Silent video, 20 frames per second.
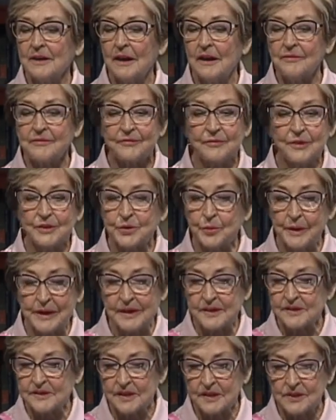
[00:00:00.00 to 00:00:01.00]
For
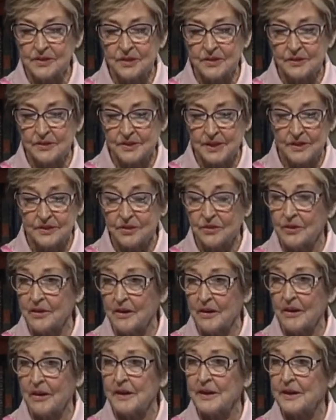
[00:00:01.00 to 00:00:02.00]
26 years, I taught
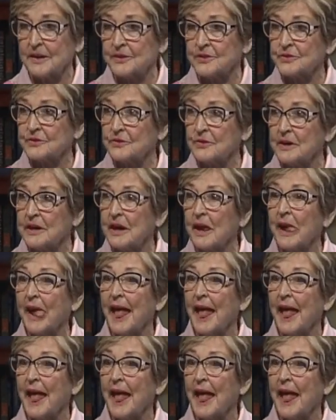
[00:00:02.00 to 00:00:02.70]
art history,